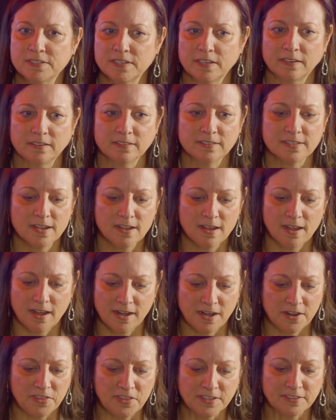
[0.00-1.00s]
And
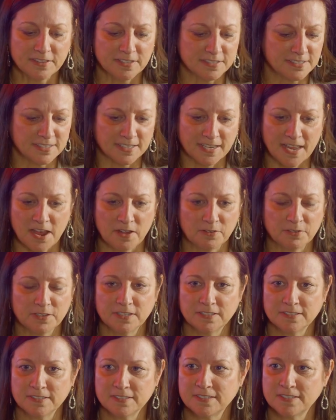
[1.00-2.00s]
I think this account
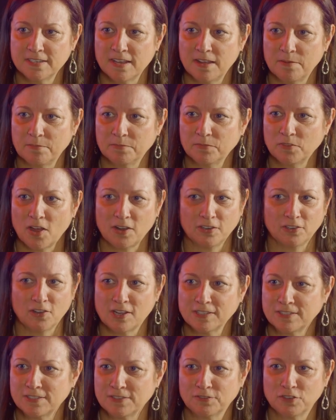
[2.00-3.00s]
is got
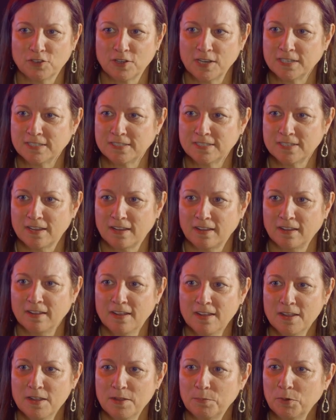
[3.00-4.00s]
lots of great
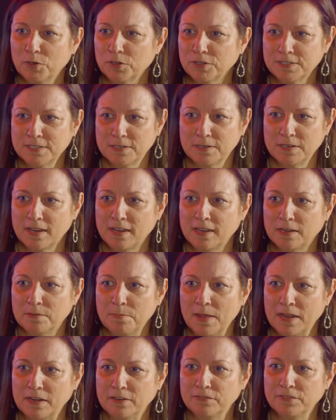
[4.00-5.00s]
perks and
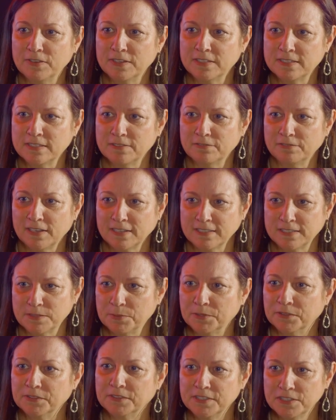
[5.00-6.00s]
benefits and
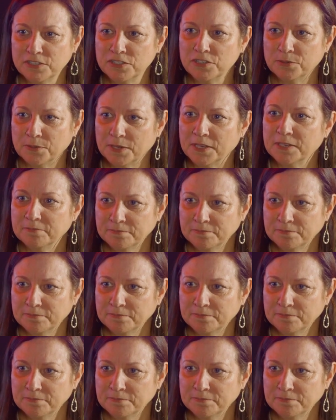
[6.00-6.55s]
flexibility to it.